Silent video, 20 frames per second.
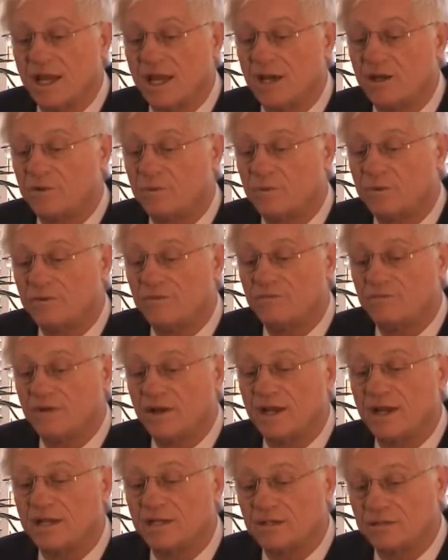How do we
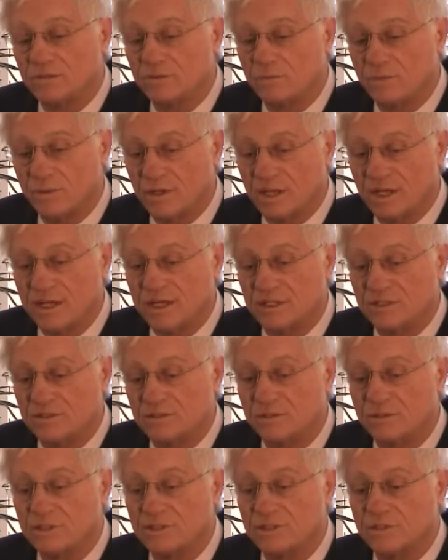find the way
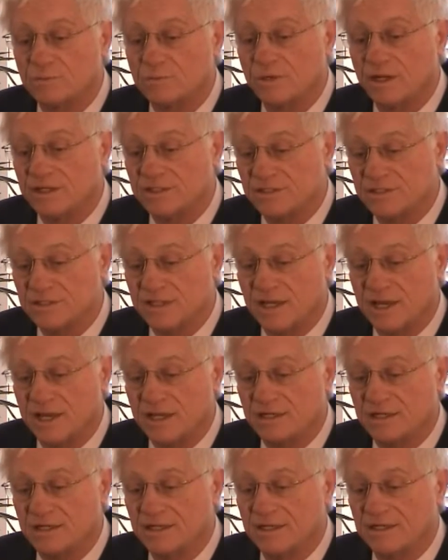to express
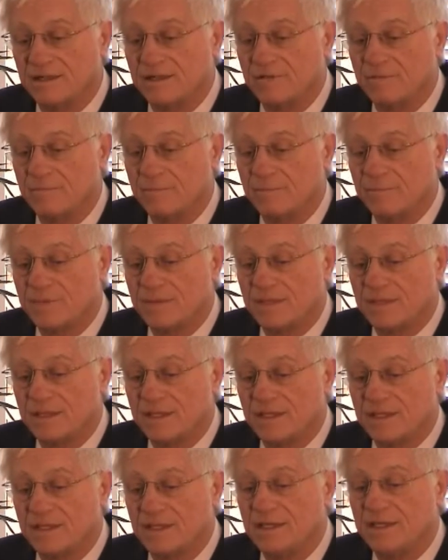that
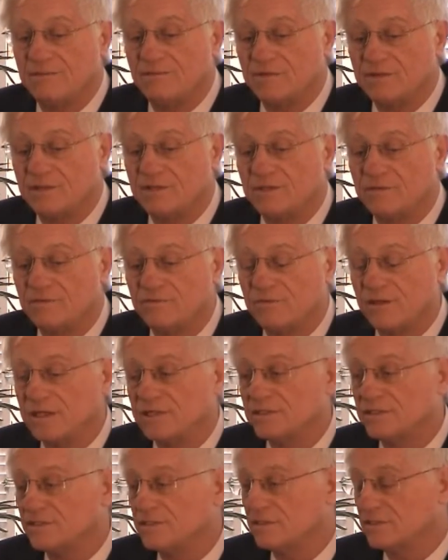even in the
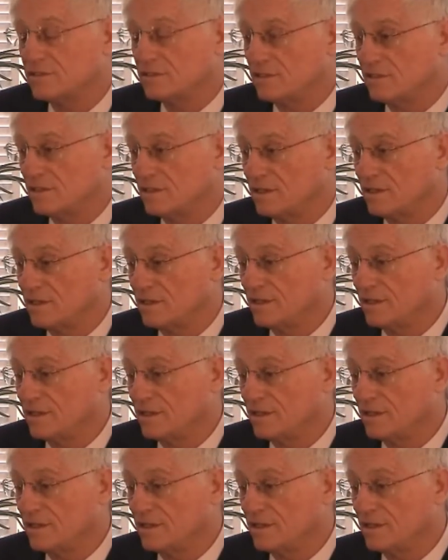face